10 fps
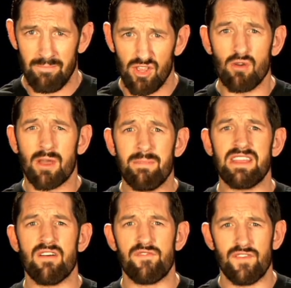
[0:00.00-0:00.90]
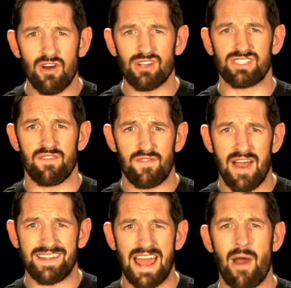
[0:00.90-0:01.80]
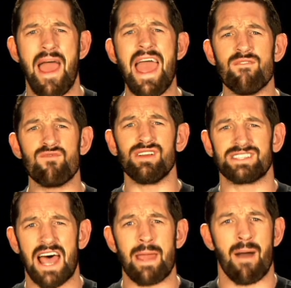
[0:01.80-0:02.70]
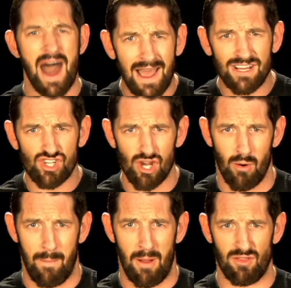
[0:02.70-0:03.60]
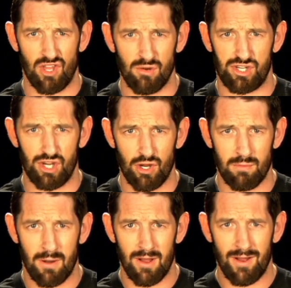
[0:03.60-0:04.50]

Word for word: you can be the first to find out every time I show up on YouTube.